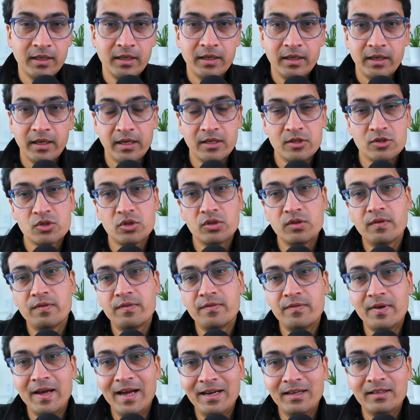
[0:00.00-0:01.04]
And so the
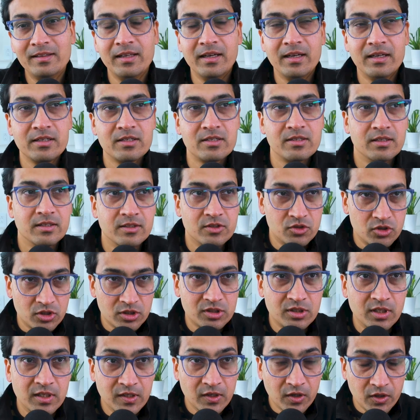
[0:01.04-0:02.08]
fact that it's just
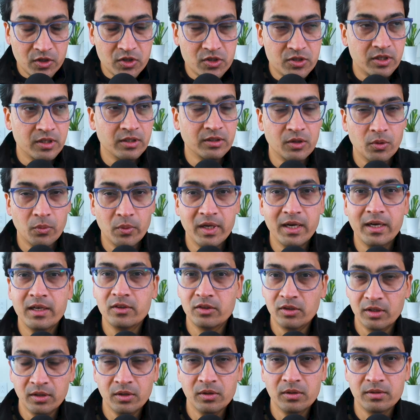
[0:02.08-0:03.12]
the nurturing, the way I
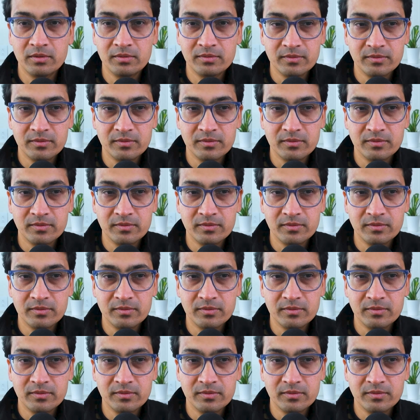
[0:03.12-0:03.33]
think